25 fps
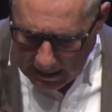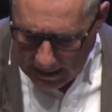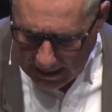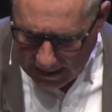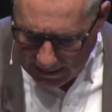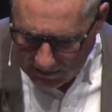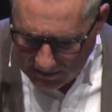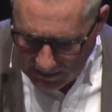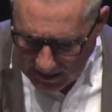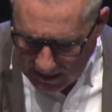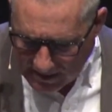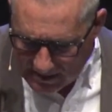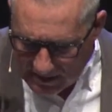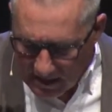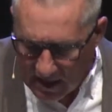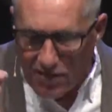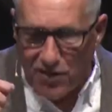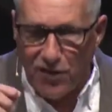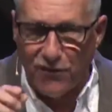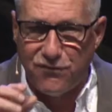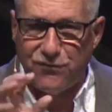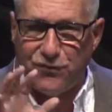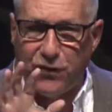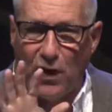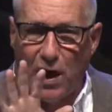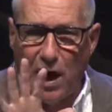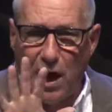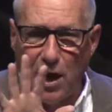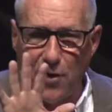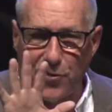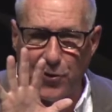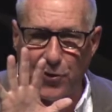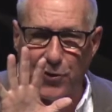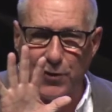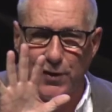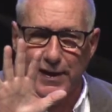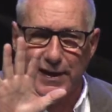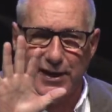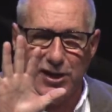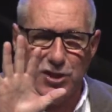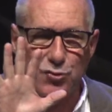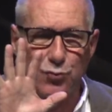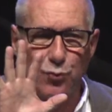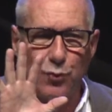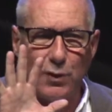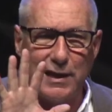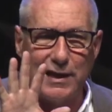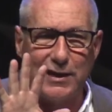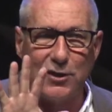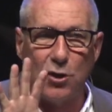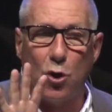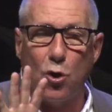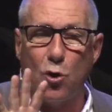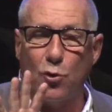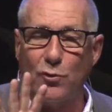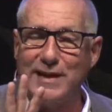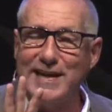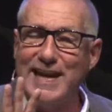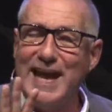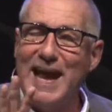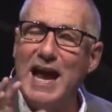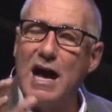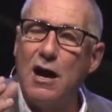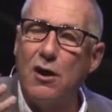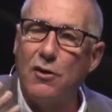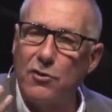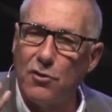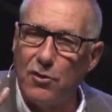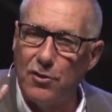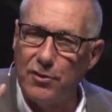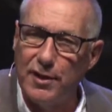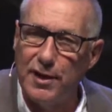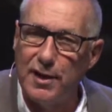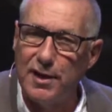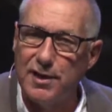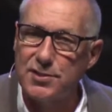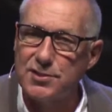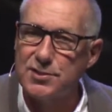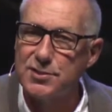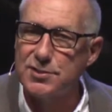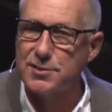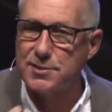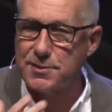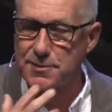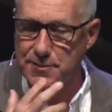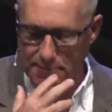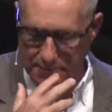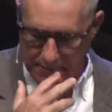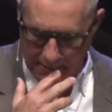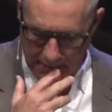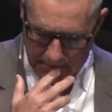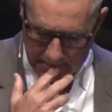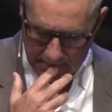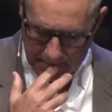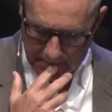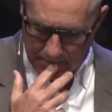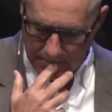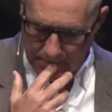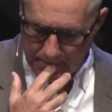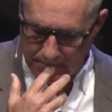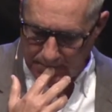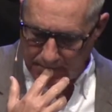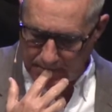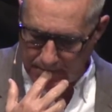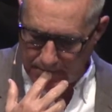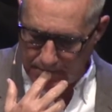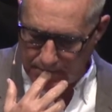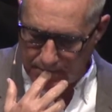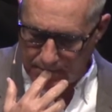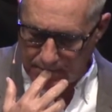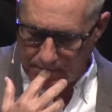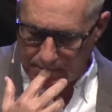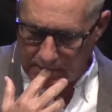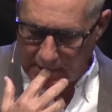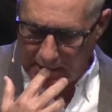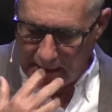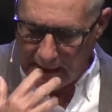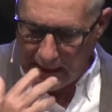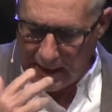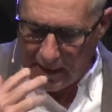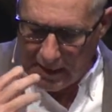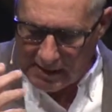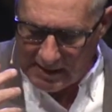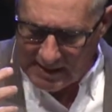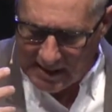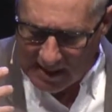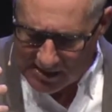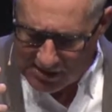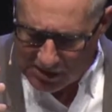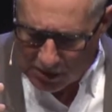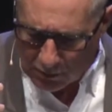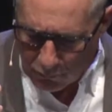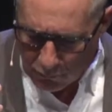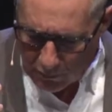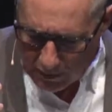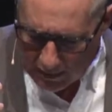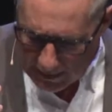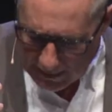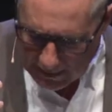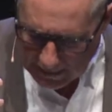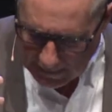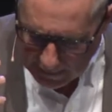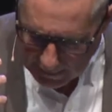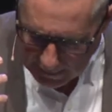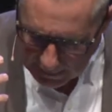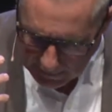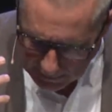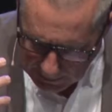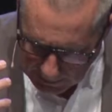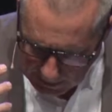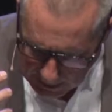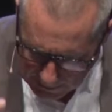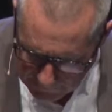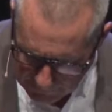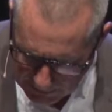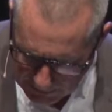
like this the Father is really holding out on us. He doesn't really love